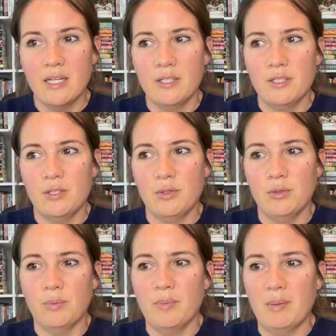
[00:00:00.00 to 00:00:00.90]

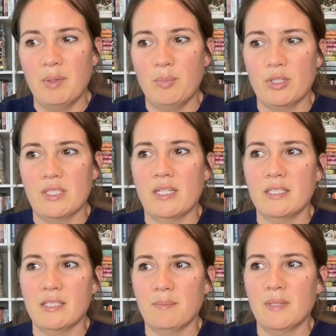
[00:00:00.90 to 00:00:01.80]
to maybe
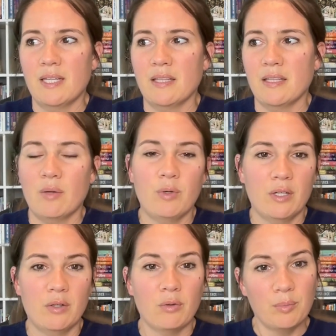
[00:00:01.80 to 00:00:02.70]
present something that they
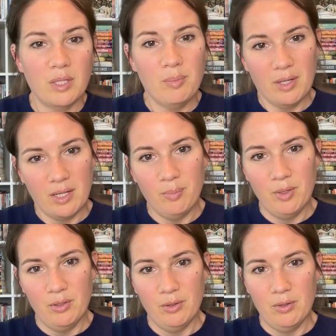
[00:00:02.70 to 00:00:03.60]
wouldn't normally pick up
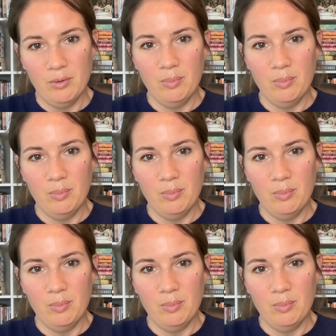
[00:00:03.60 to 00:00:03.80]
on their own,